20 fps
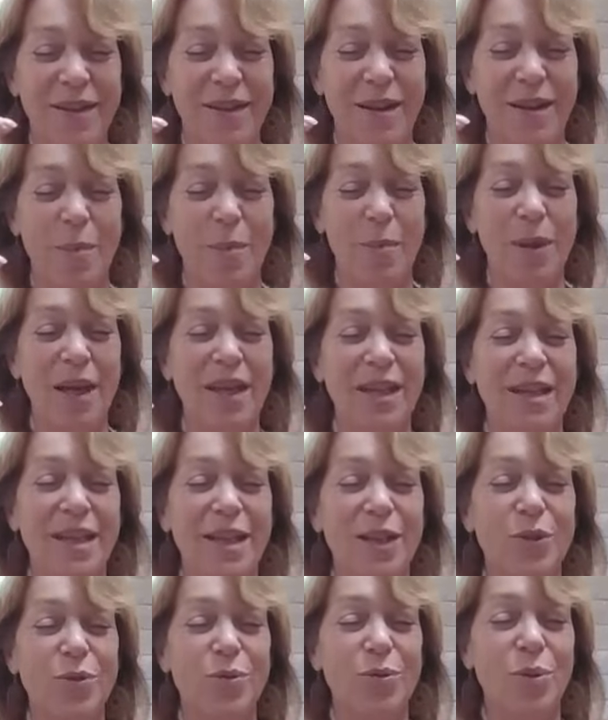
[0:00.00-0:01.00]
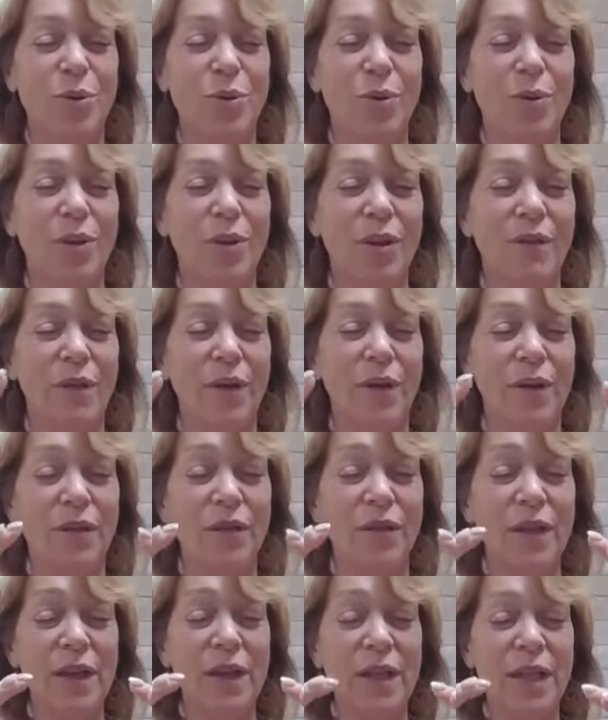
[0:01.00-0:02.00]
Coming into control of our
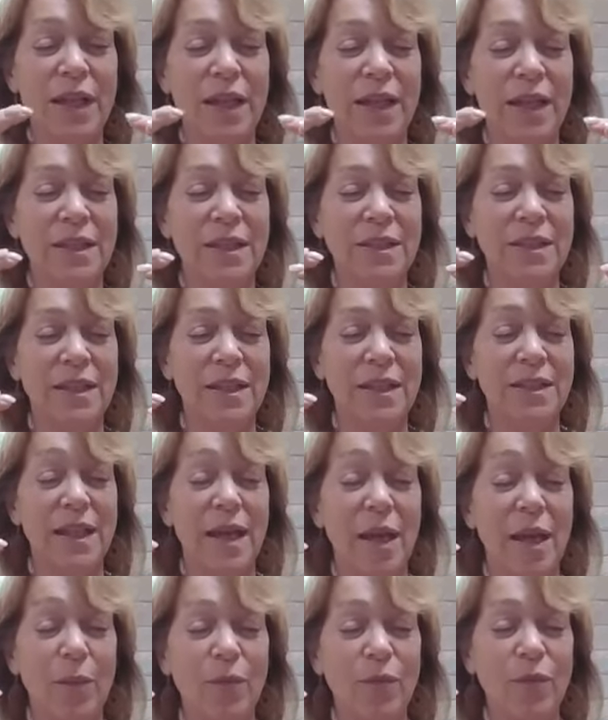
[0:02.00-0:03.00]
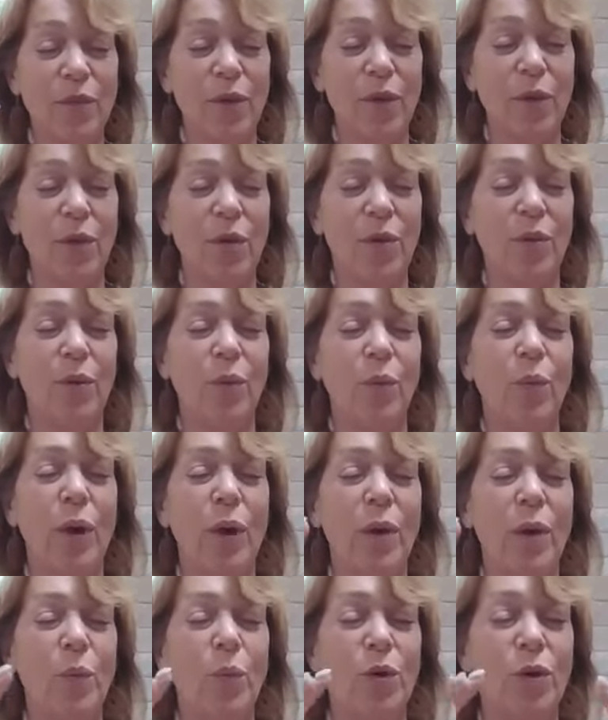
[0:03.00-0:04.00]
feelings is helpful
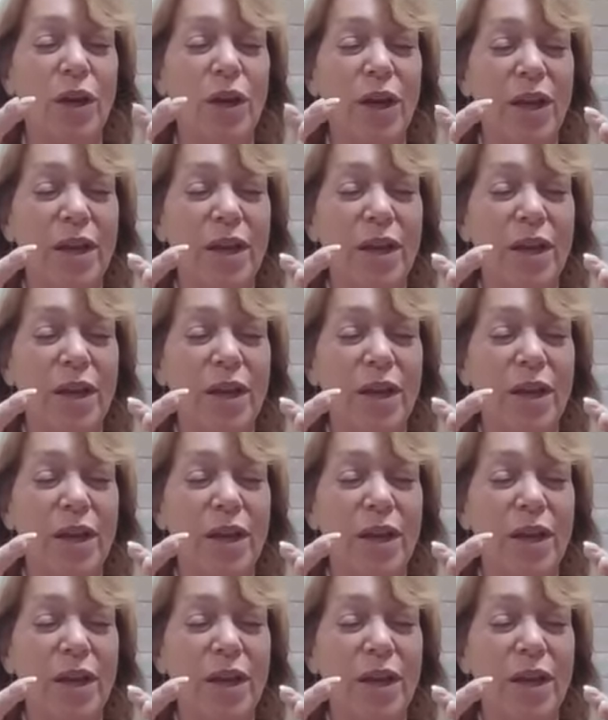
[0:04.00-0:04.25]
when we're